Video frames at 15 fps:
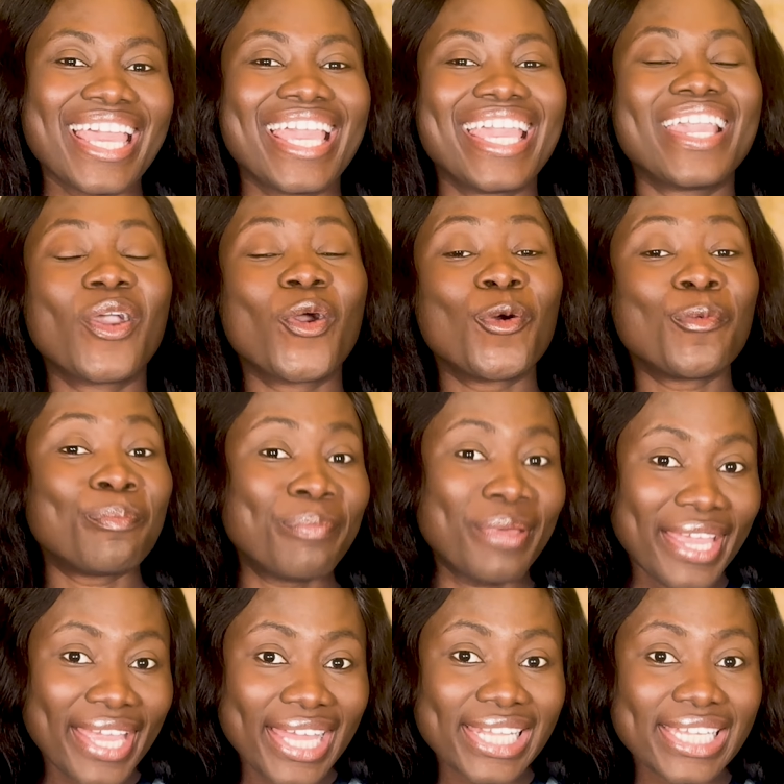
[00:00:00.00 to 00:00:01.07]
a
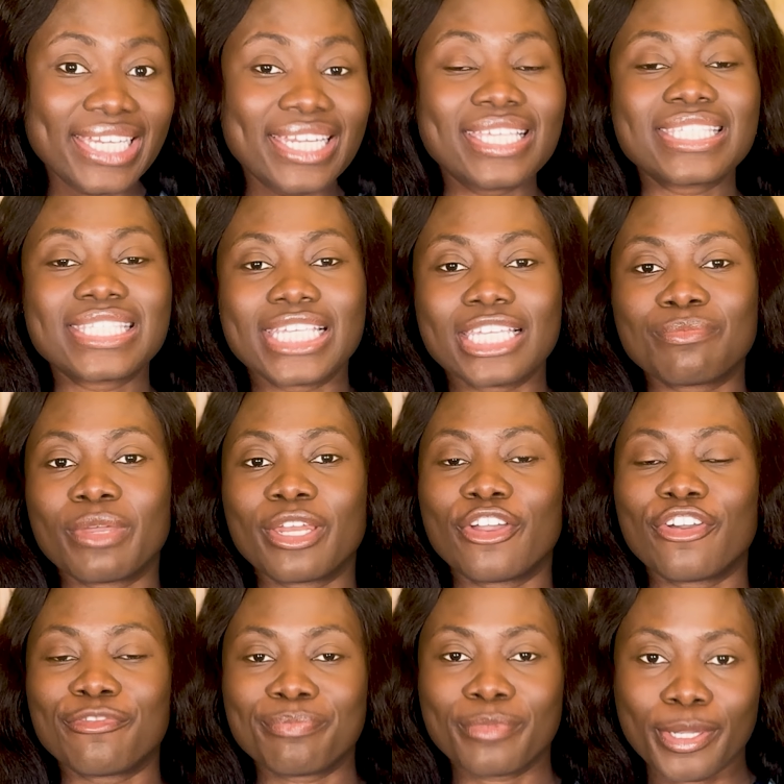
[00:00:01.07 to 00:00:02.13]
compelling statement
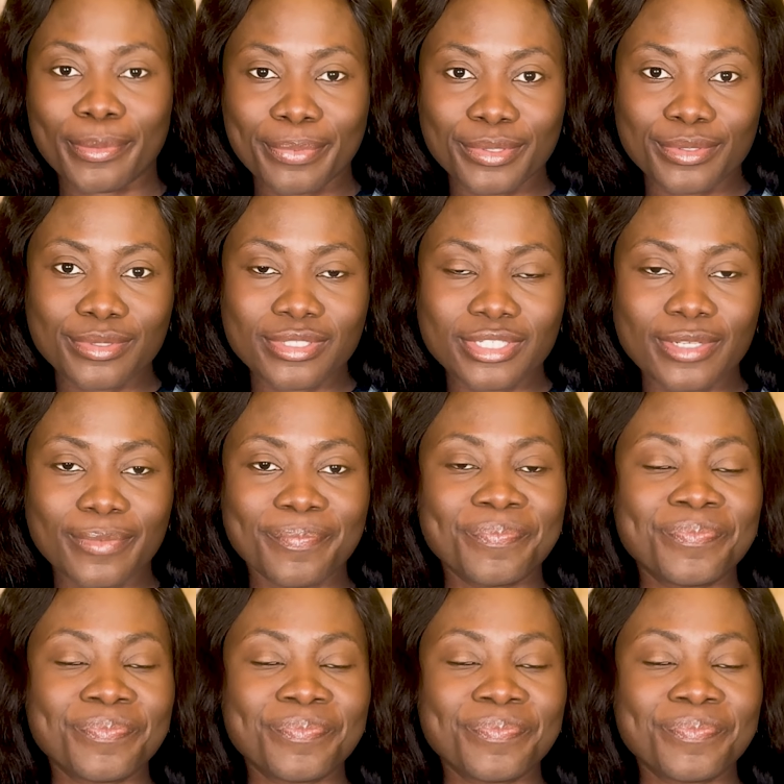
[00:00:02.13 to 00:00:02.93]
of purpose.